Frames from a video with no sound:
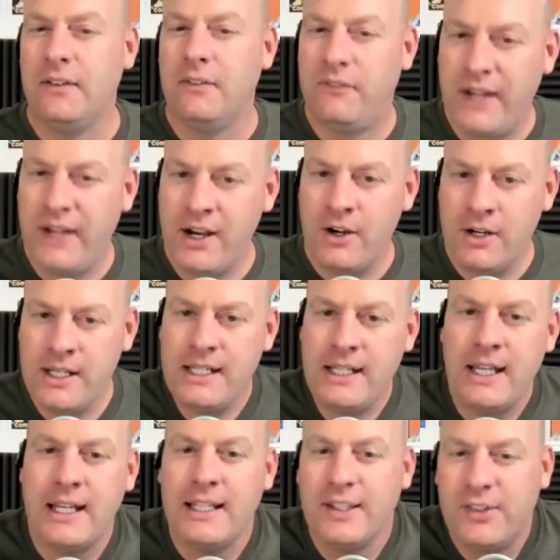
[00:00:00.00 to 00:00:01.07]

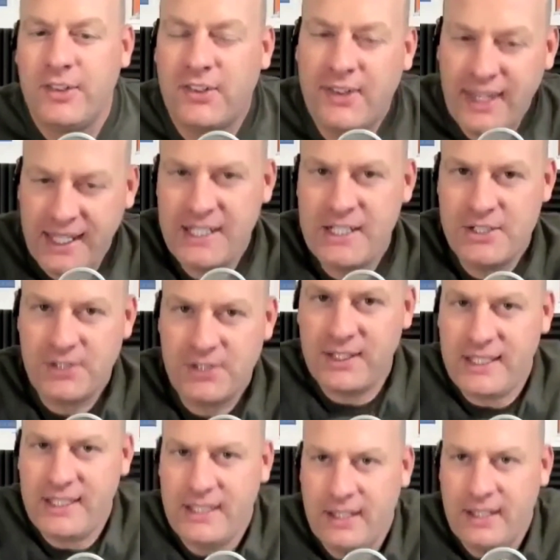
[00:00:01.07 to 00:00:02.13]
very
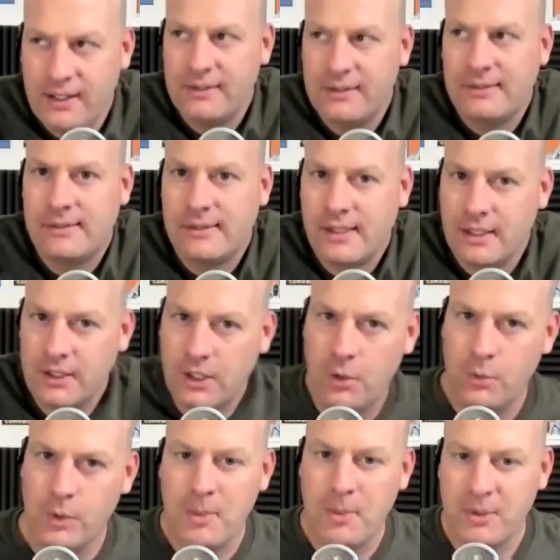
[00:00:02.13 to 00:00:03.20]
skittishly gonna go
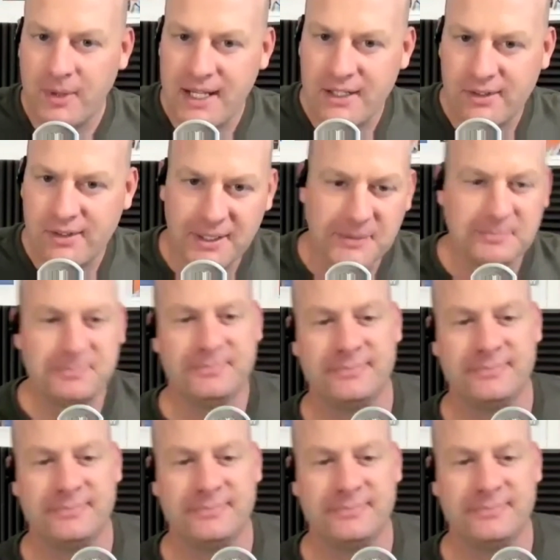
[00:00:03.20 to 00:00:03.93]
Roman Reigns here.